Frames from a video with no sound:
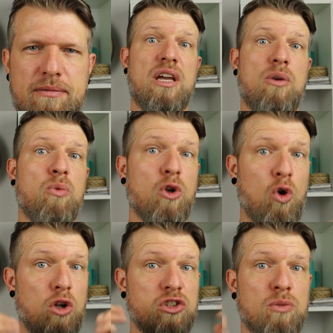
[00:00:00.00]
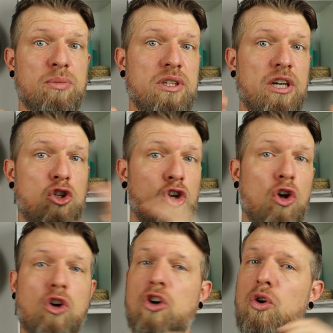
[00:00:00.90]
There will also be a
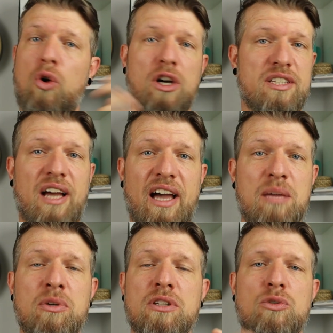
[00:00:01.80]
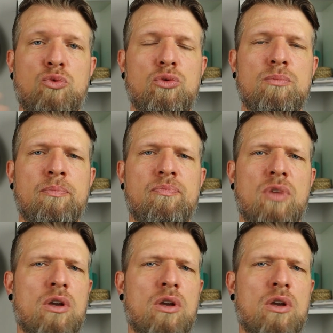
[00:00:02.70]
clock or a timer in the room,